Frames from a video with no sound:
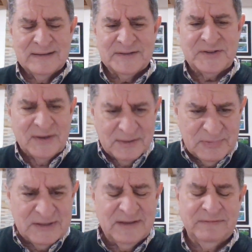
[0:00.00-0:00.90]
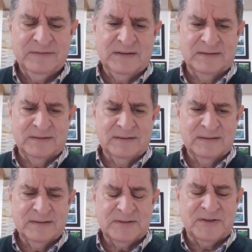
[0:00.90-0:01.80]
It's going to be difficult.
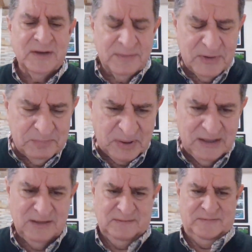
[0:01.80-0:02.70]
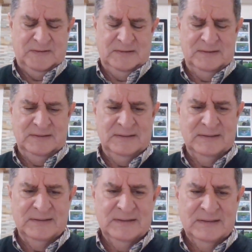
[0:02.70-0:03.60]
It's going to be painful.
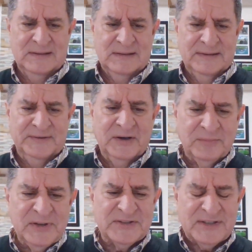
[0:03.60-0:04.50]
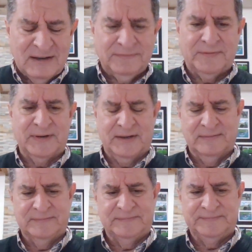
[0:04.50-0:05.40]
There'll be suffering.